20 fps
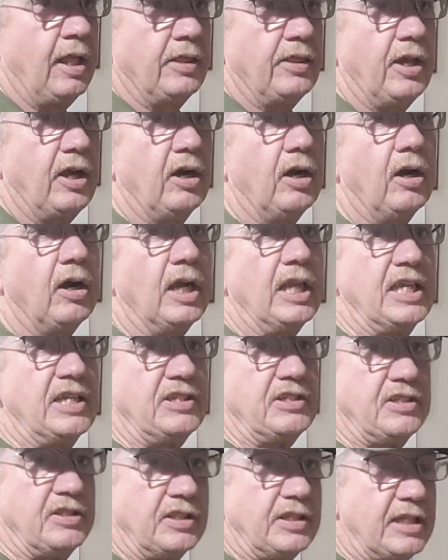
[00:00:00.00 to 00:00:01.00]

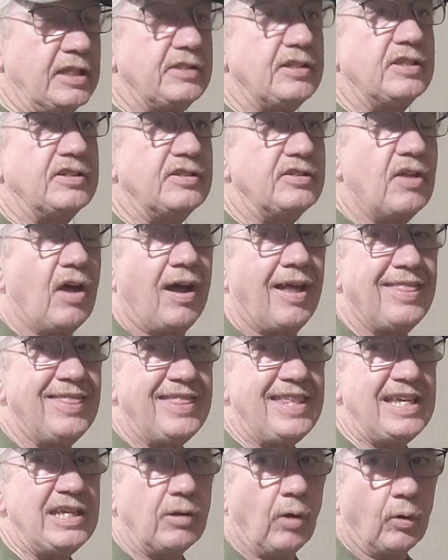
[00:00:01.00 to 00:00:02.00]
this is
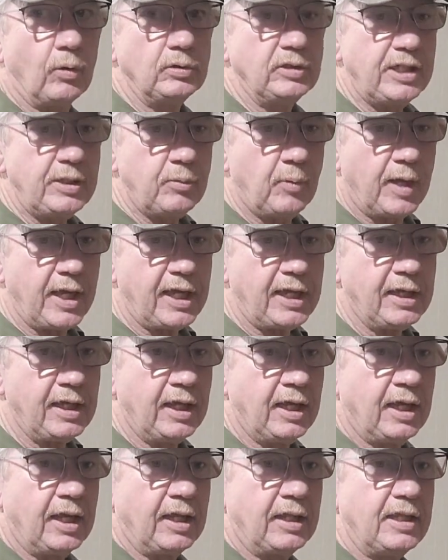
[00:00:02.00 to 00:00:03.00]
not the only
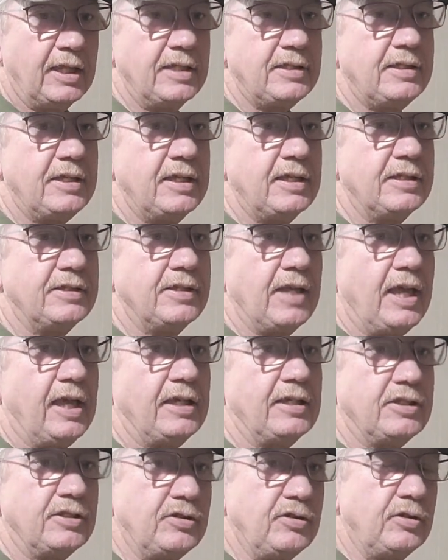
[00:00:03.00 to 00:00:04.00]
way. This is
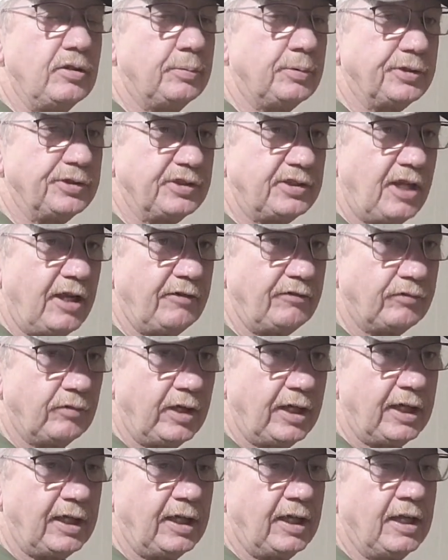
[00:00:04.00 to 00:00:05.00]
a suitable, safe
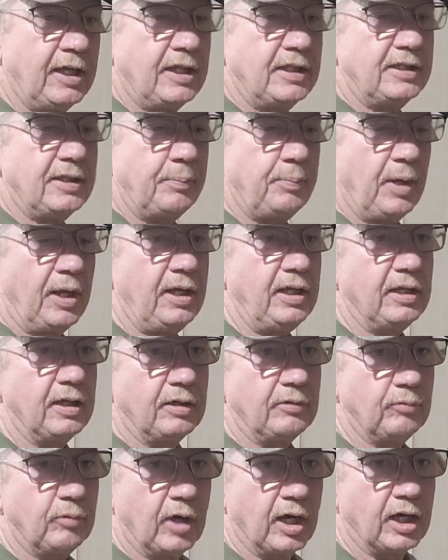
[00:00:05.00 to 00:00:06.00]
way, depending
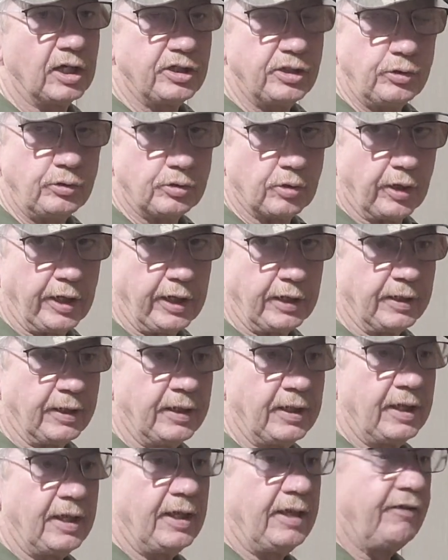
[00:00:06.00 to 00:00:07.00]
on where you train.
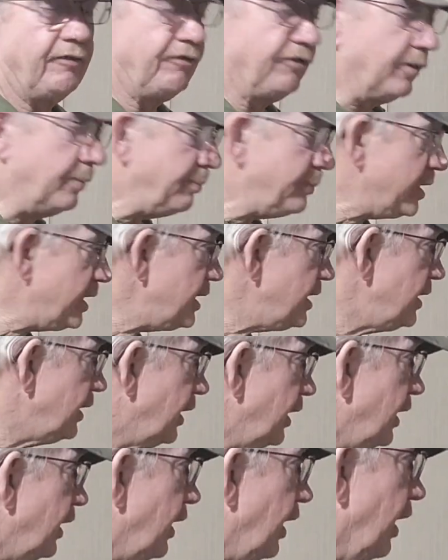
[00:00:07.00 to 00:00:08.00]
For
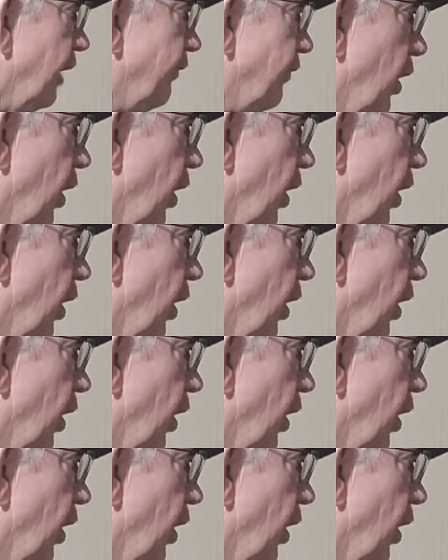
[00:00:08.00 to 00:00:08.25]
me, I've